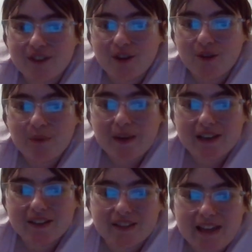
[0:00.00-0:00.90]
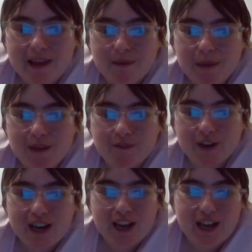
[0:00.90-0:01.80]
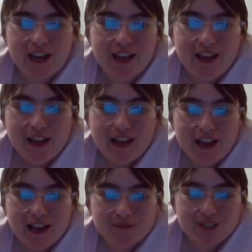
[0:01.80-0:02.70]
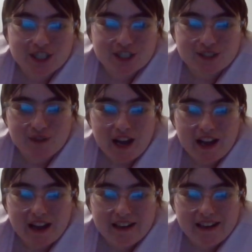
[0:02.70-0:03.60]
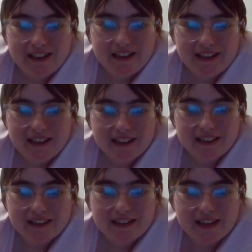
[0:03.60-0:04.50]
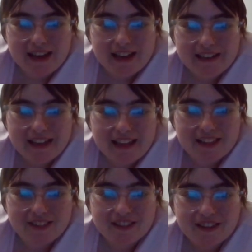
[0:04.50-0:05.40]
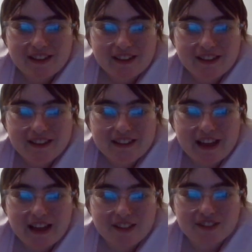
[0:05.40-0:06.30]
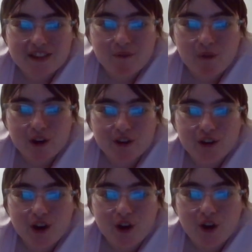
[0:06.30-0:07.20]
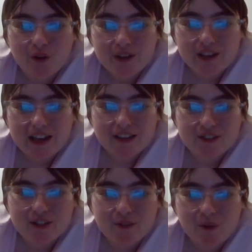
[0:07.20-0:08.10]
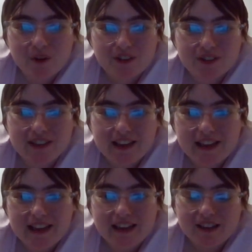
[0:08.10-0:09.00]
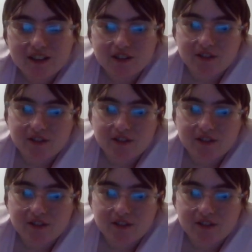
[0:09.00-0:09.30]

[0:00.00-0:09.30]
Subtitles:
a new way to set me free. I'm just running in the 90s. Yes, I want to know. Yes, I want to see.